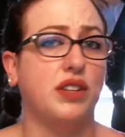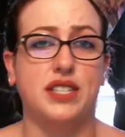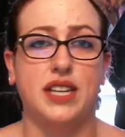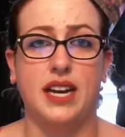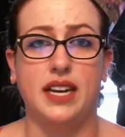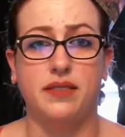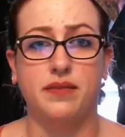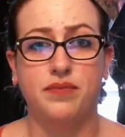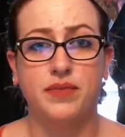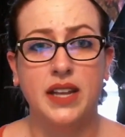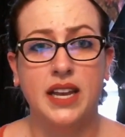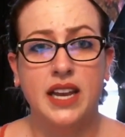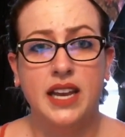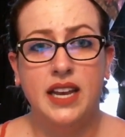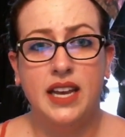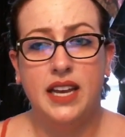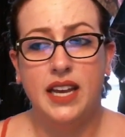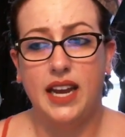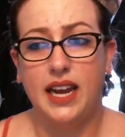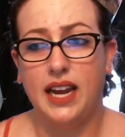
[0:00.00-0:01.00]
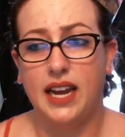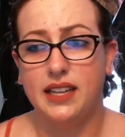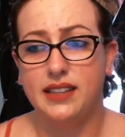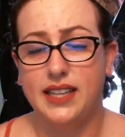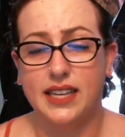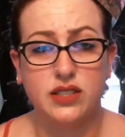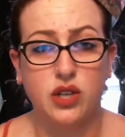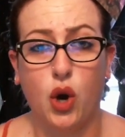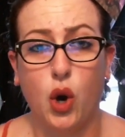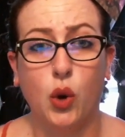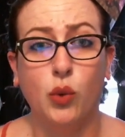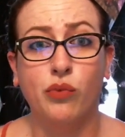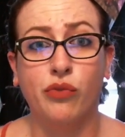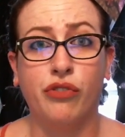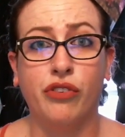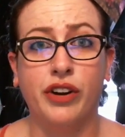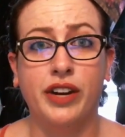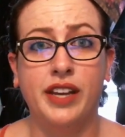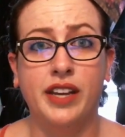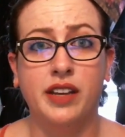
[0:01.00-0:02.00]
time? And that's home
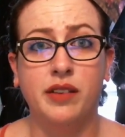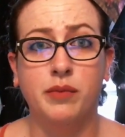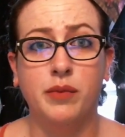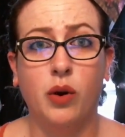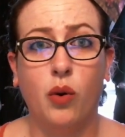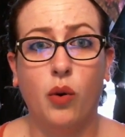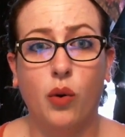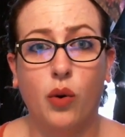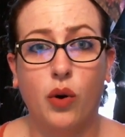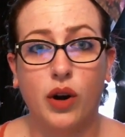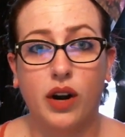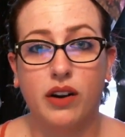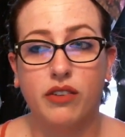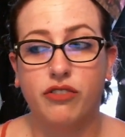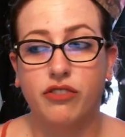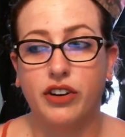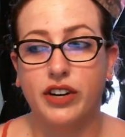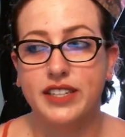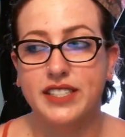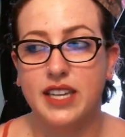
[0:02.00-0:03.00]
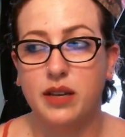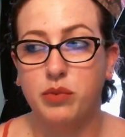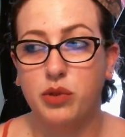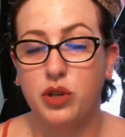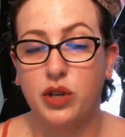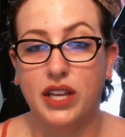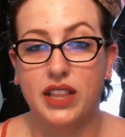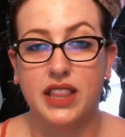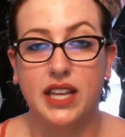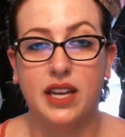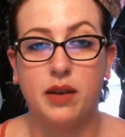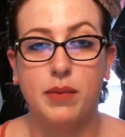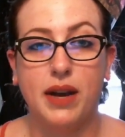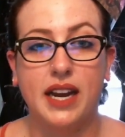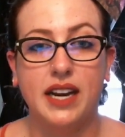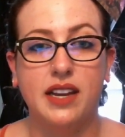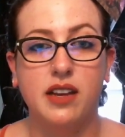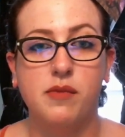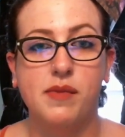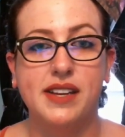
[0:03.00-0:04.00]
for him. Or, for example, you can think
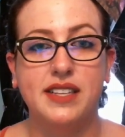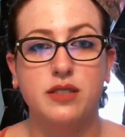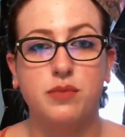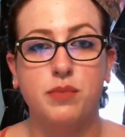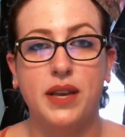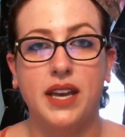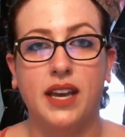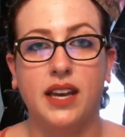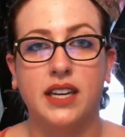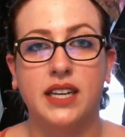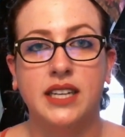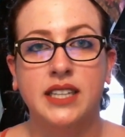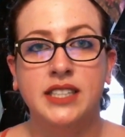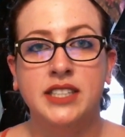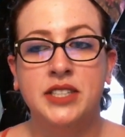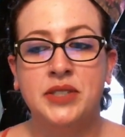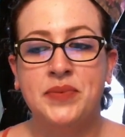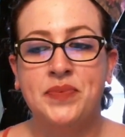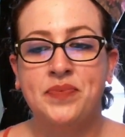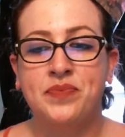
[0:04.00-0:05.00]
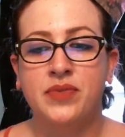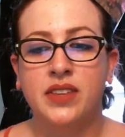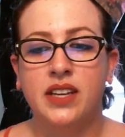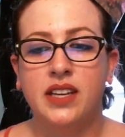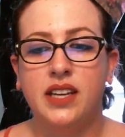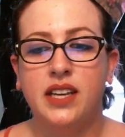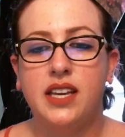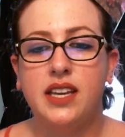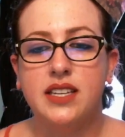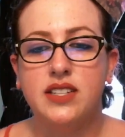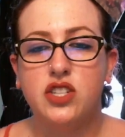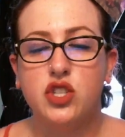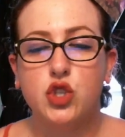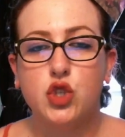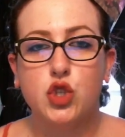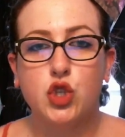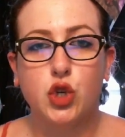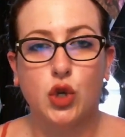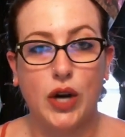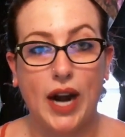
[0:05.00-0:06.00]
about him as being, he's
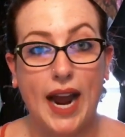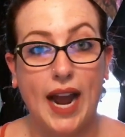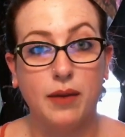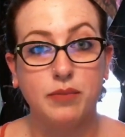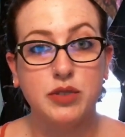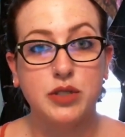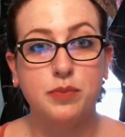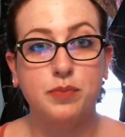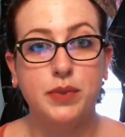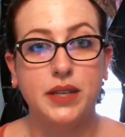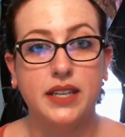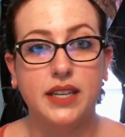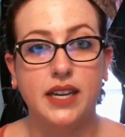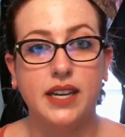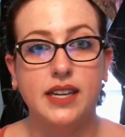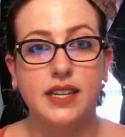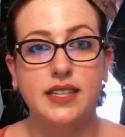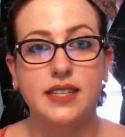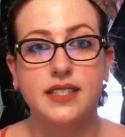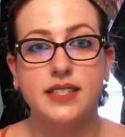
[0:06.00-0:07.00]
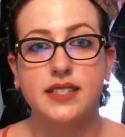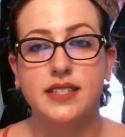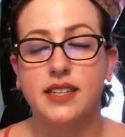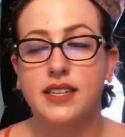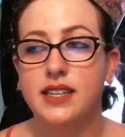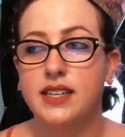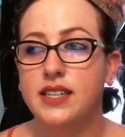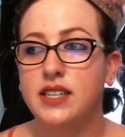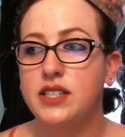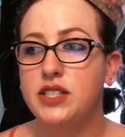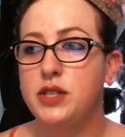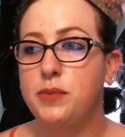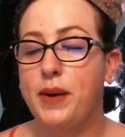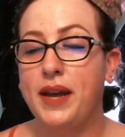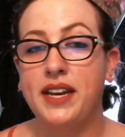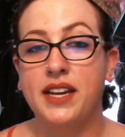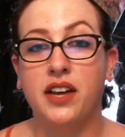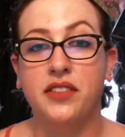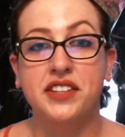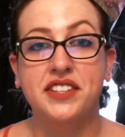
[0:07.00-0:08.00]
trapped because,
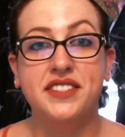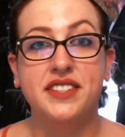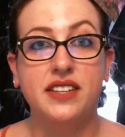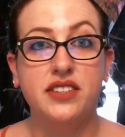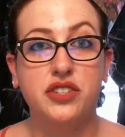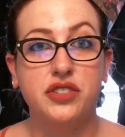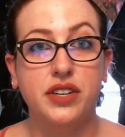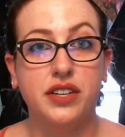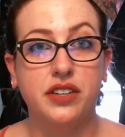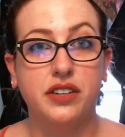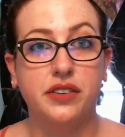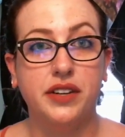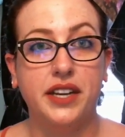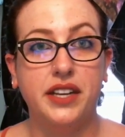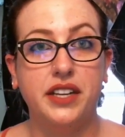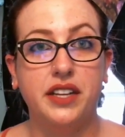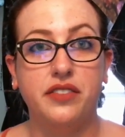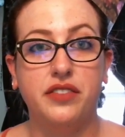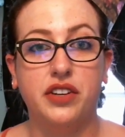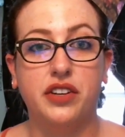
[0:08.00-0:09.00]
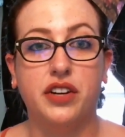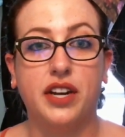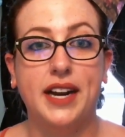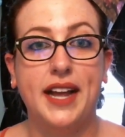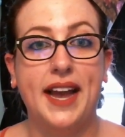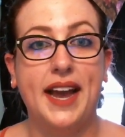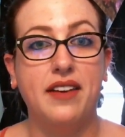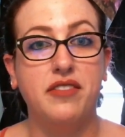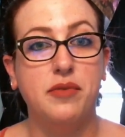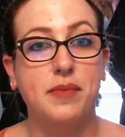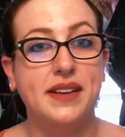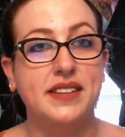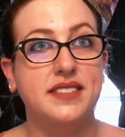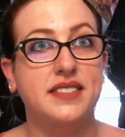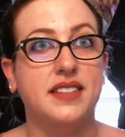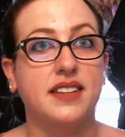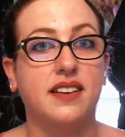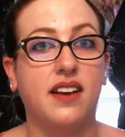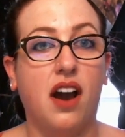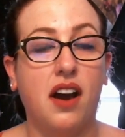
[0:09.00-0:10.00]
depending on the century you're in, if you're going to have him as
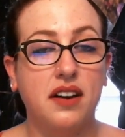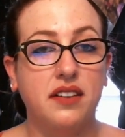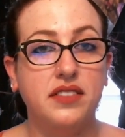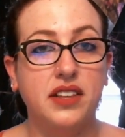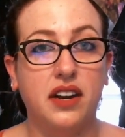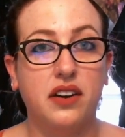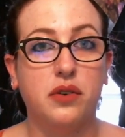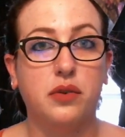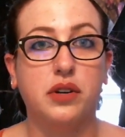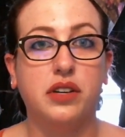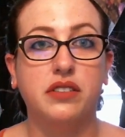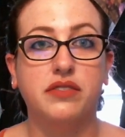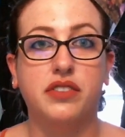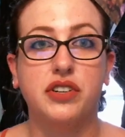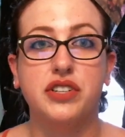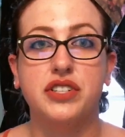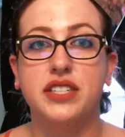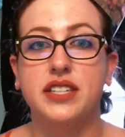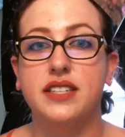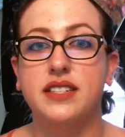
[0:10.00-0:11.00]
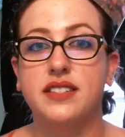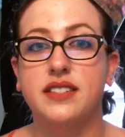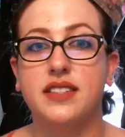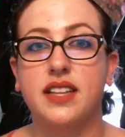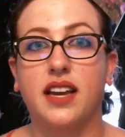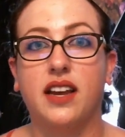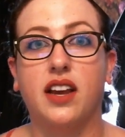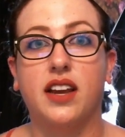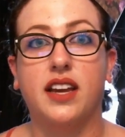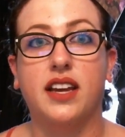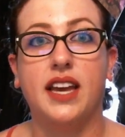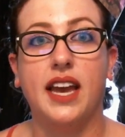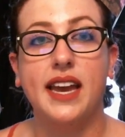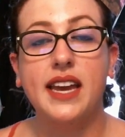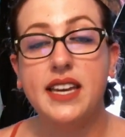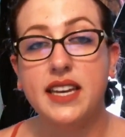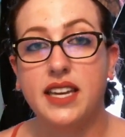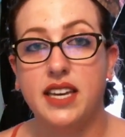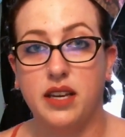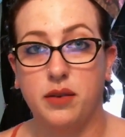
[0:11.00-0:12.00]
the god of the underworld versus the
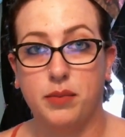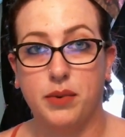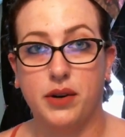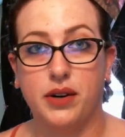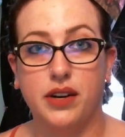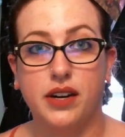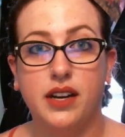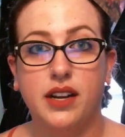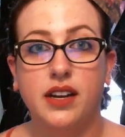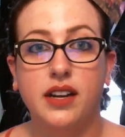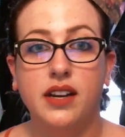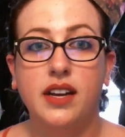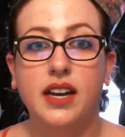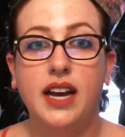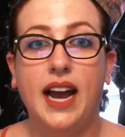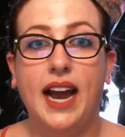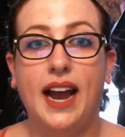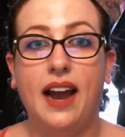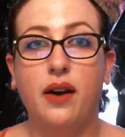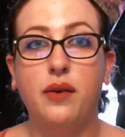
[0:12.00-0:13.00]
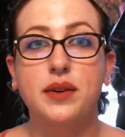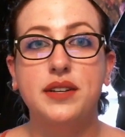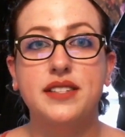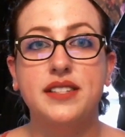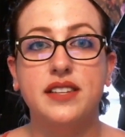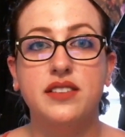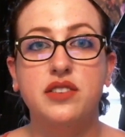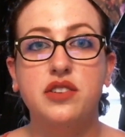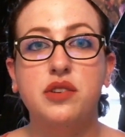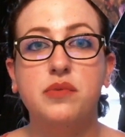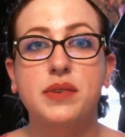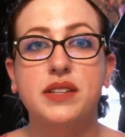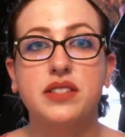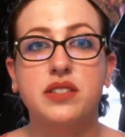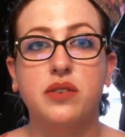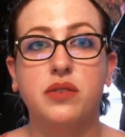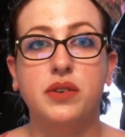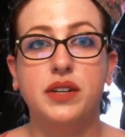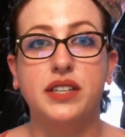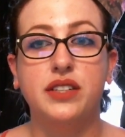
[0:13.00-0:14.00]
gatekeeper, how is Anubis
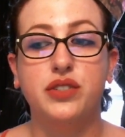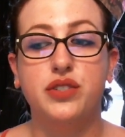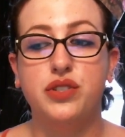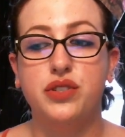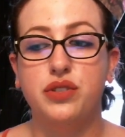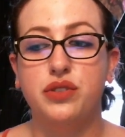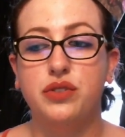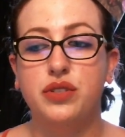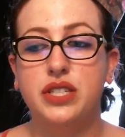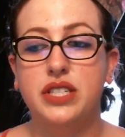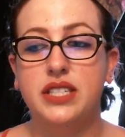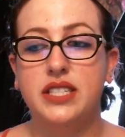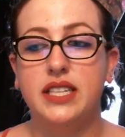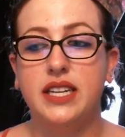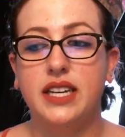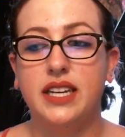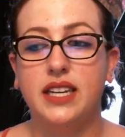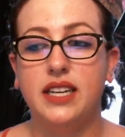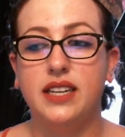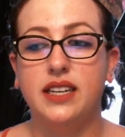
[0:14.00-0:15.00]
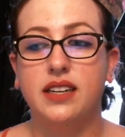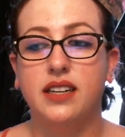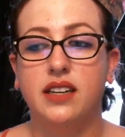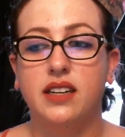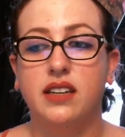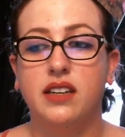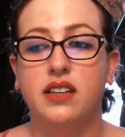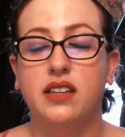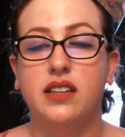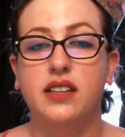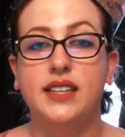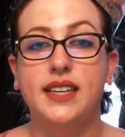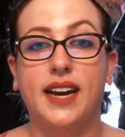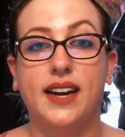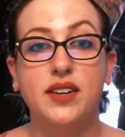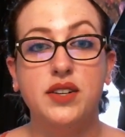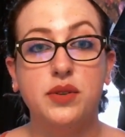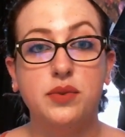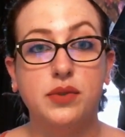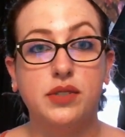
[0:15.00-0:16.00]
going to see the
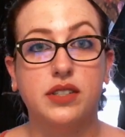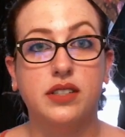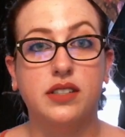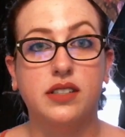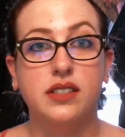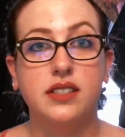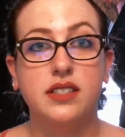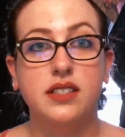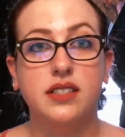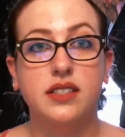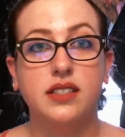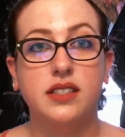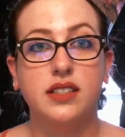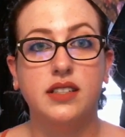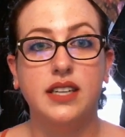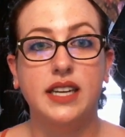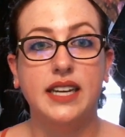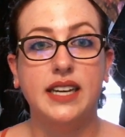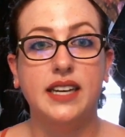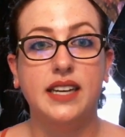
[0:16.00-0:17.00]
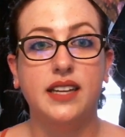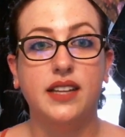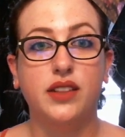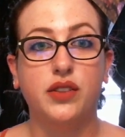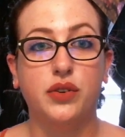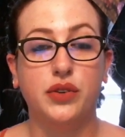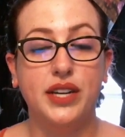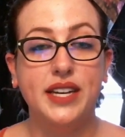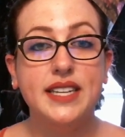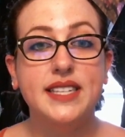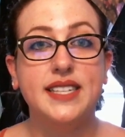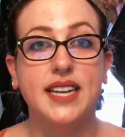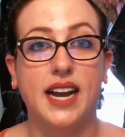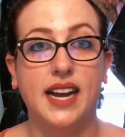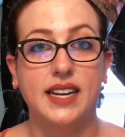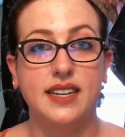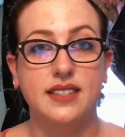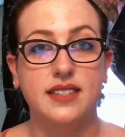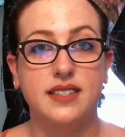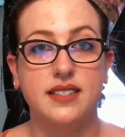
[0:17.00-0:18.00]
underworld through his
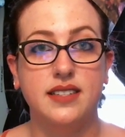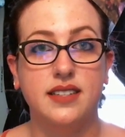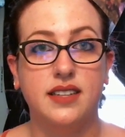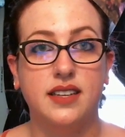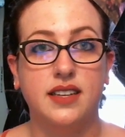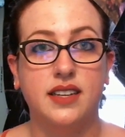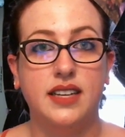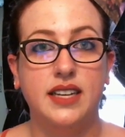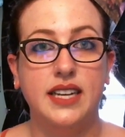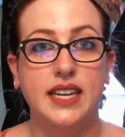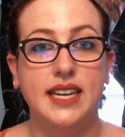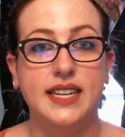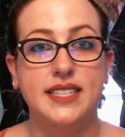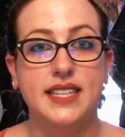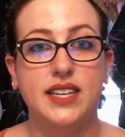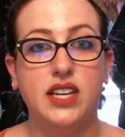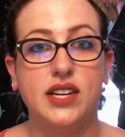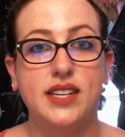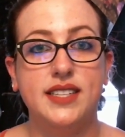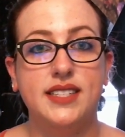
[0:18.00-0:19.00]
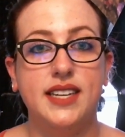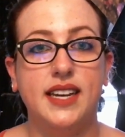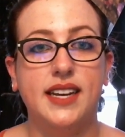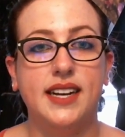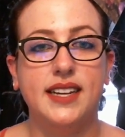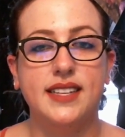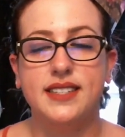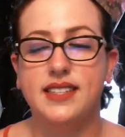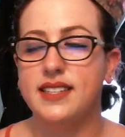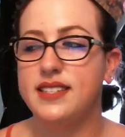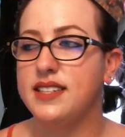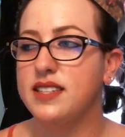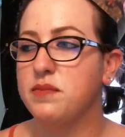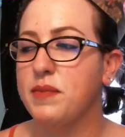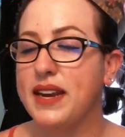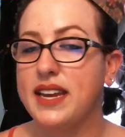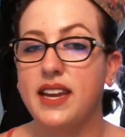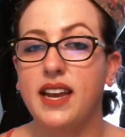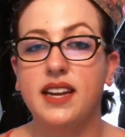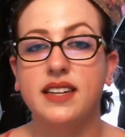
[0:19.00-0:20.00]
eyes? Is he going to see it as, this is
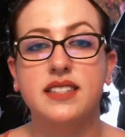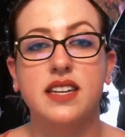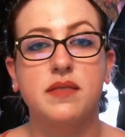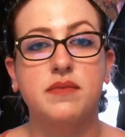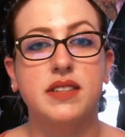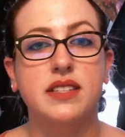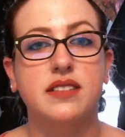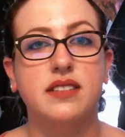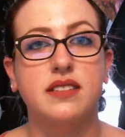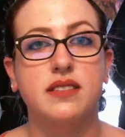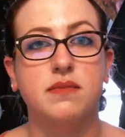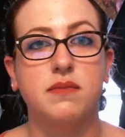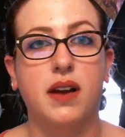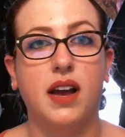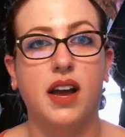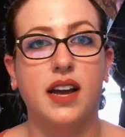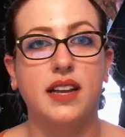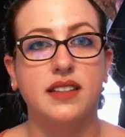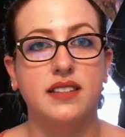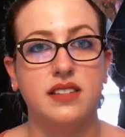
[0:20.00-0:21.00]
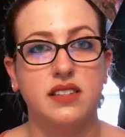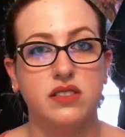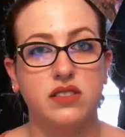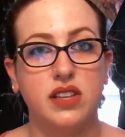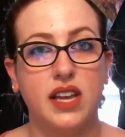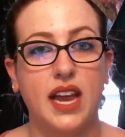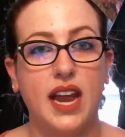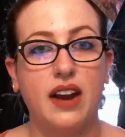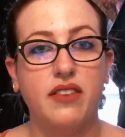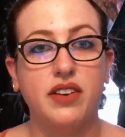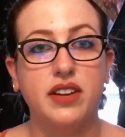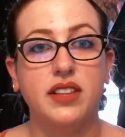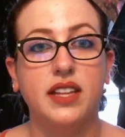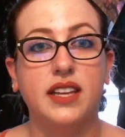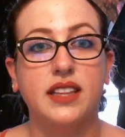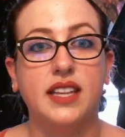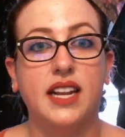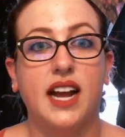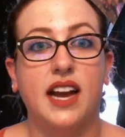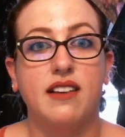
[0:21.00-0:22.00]
my kingdom, this is mine, this is
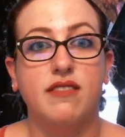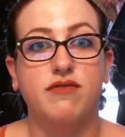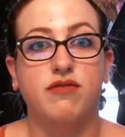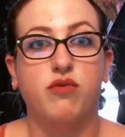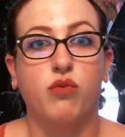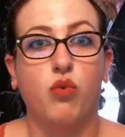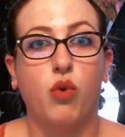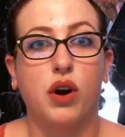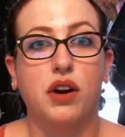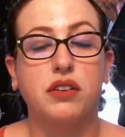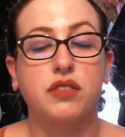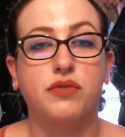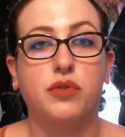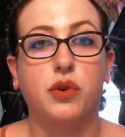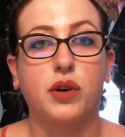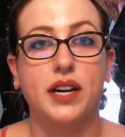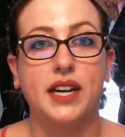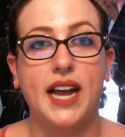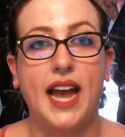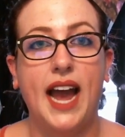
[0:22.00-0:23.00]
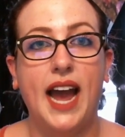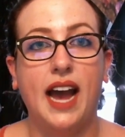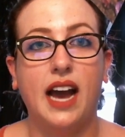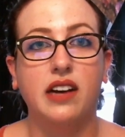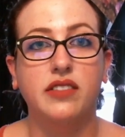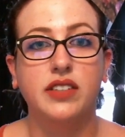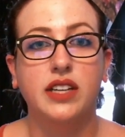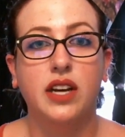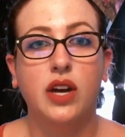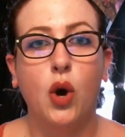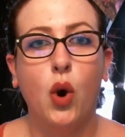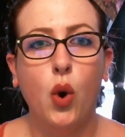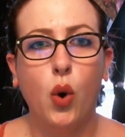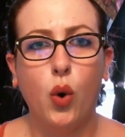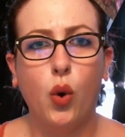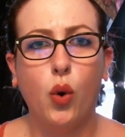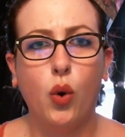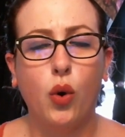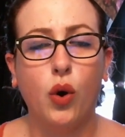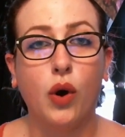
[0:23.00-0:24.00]
everything that I've worked for and have?
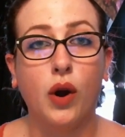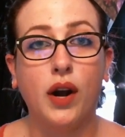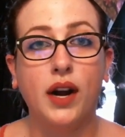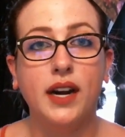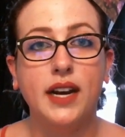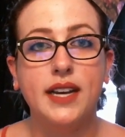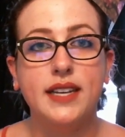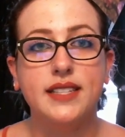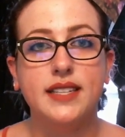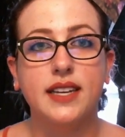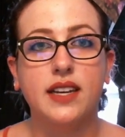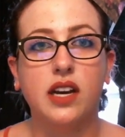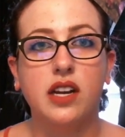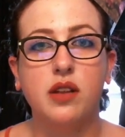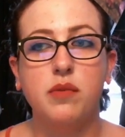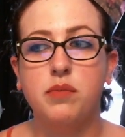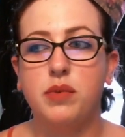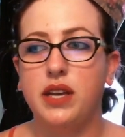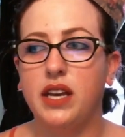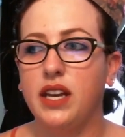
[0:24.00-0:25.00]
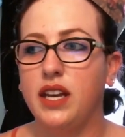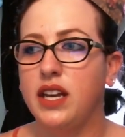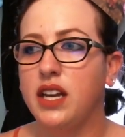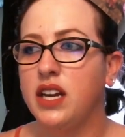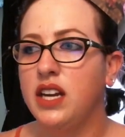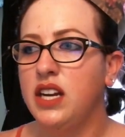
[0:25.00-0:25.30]
Or is it going to be